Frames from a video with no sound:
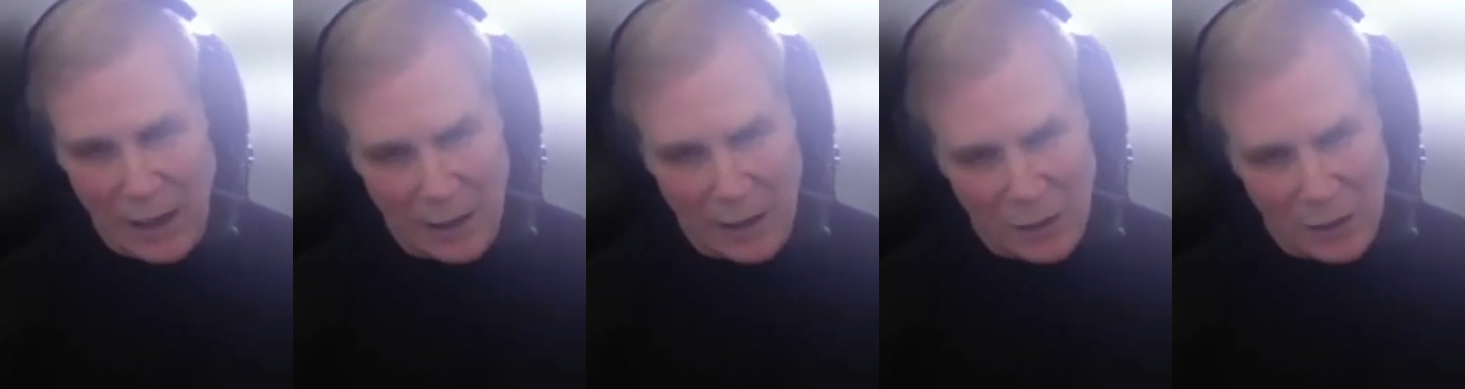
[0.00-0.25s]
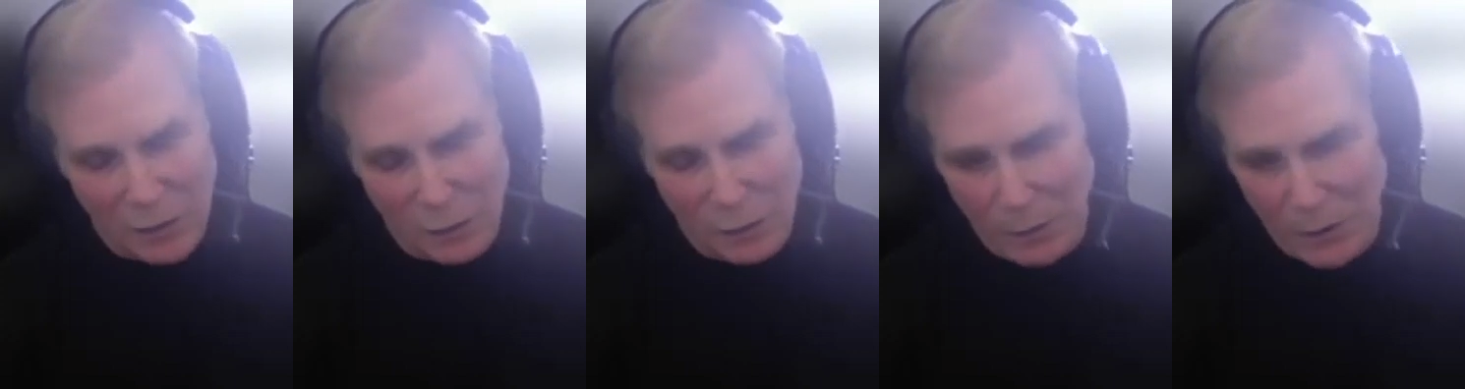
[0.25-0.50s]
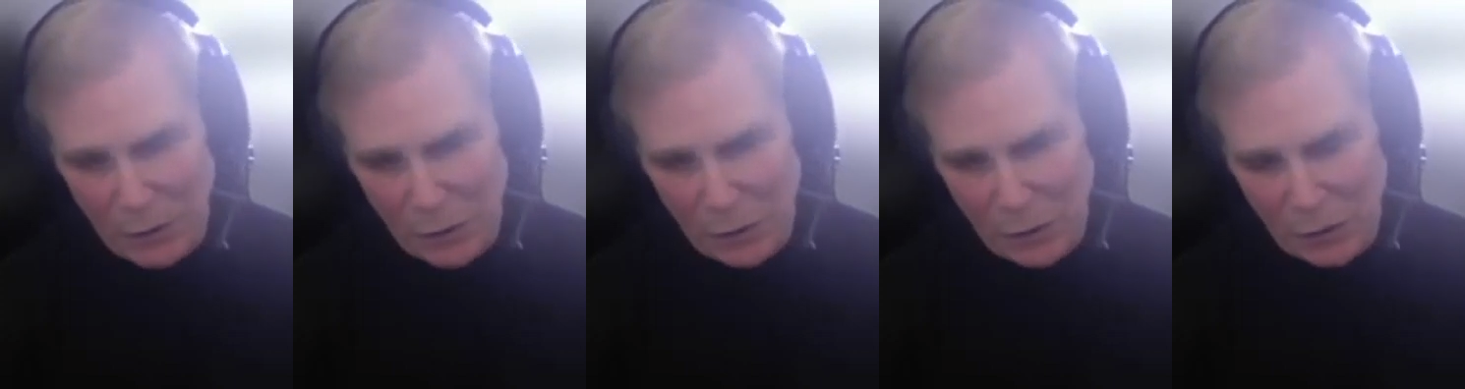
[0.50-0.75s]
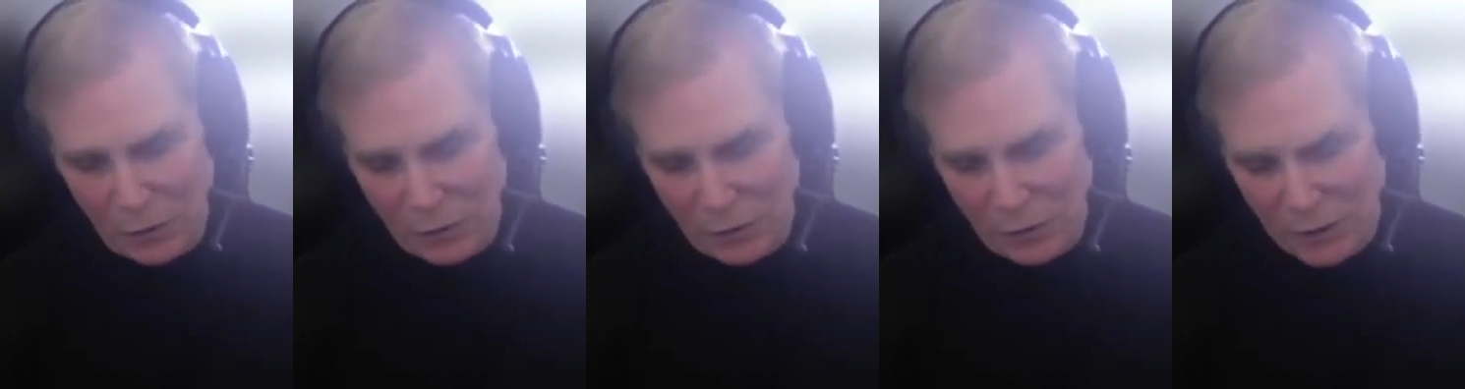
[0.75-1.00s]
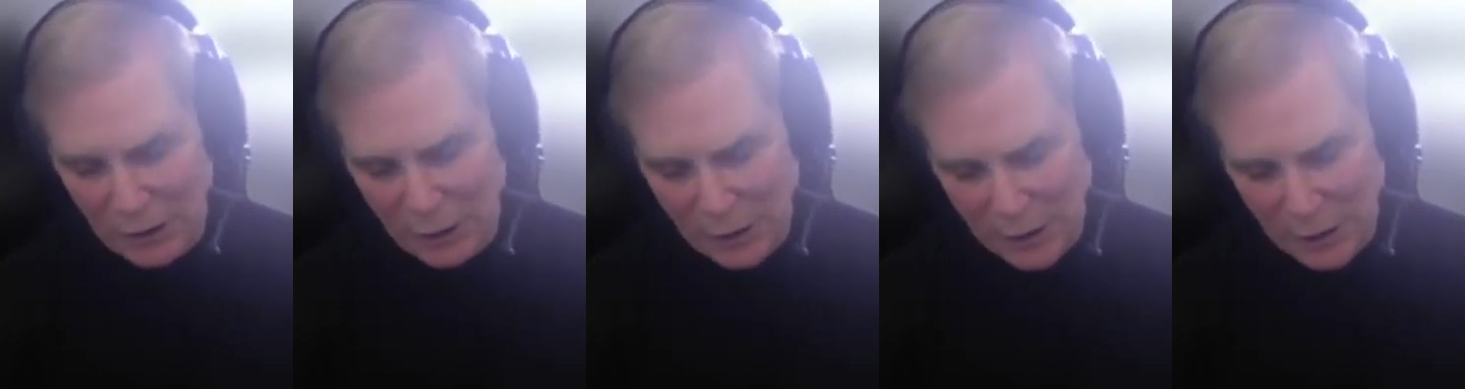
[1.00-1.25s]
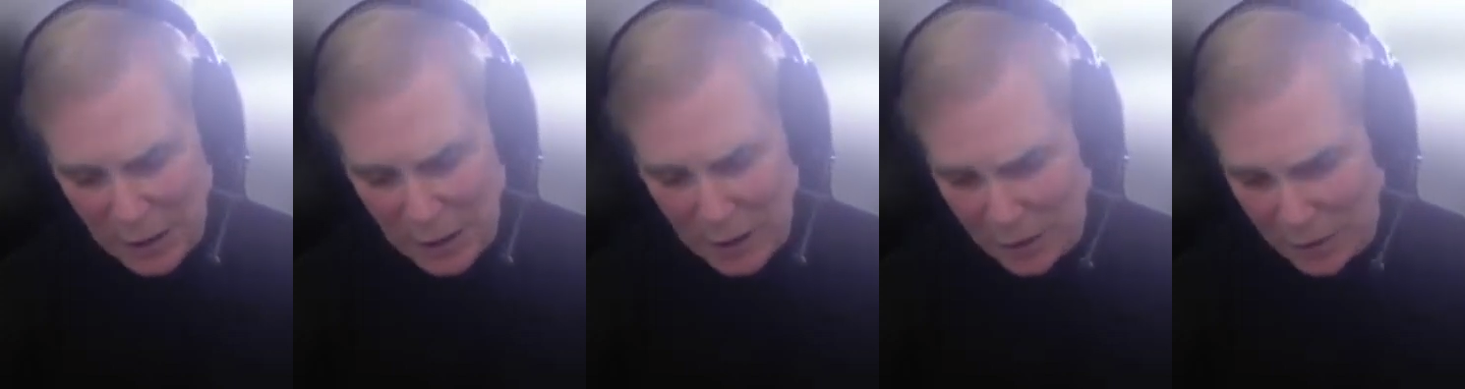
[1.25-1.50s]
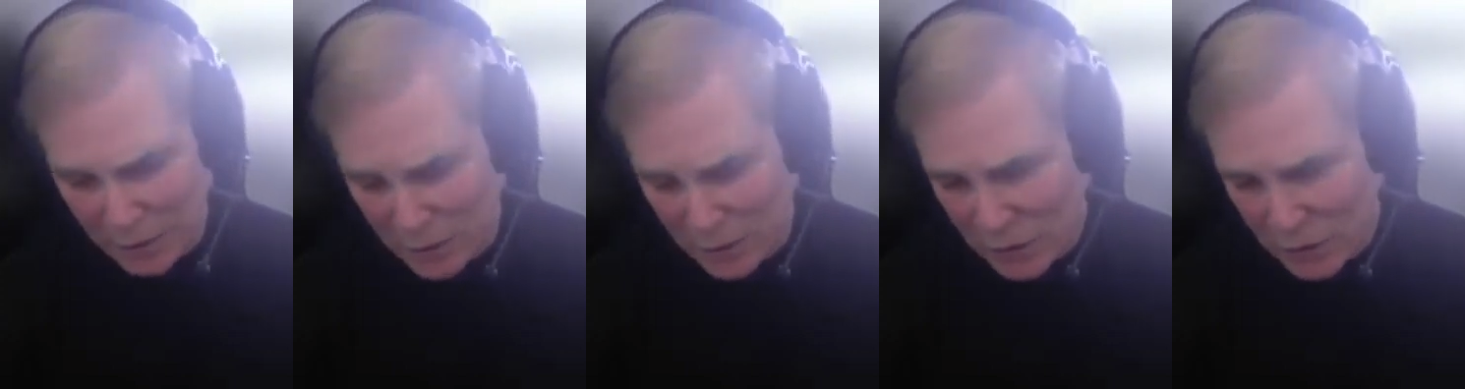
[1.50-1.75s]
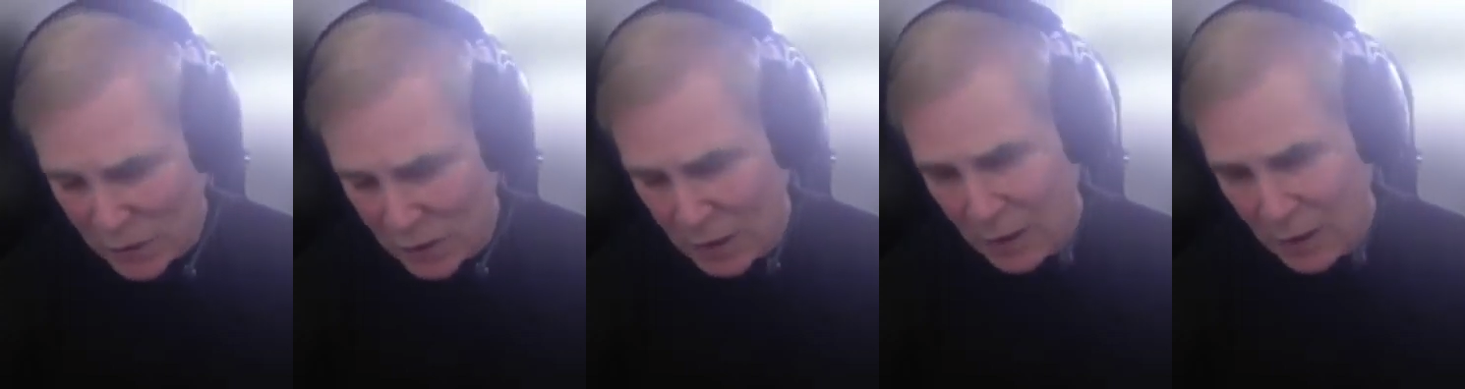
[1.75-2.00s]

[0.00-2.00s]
hate speech don't take guns